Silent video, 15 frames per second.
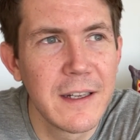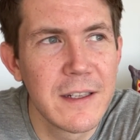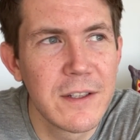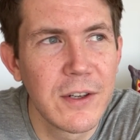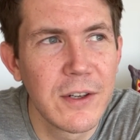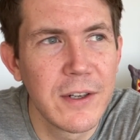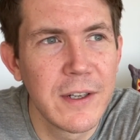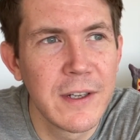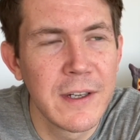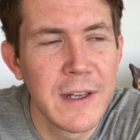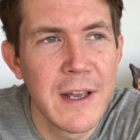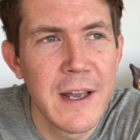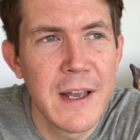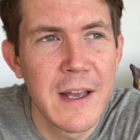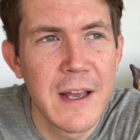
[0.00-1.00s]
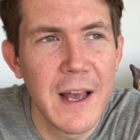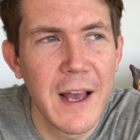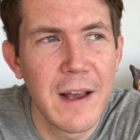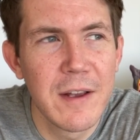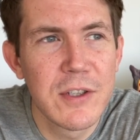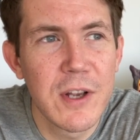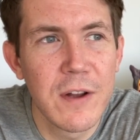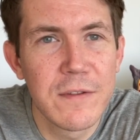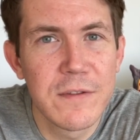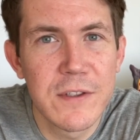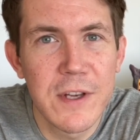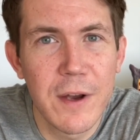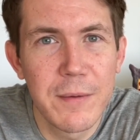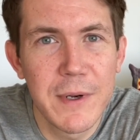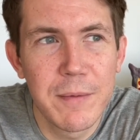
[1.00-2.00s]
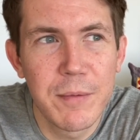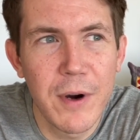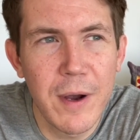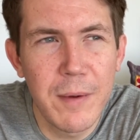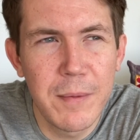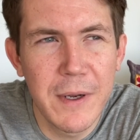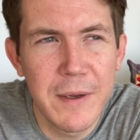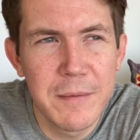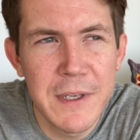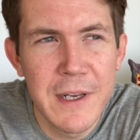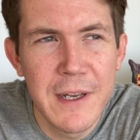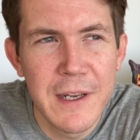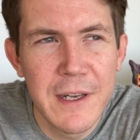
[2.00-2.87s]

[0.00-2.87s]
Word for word: is going to uh, solve so many problems.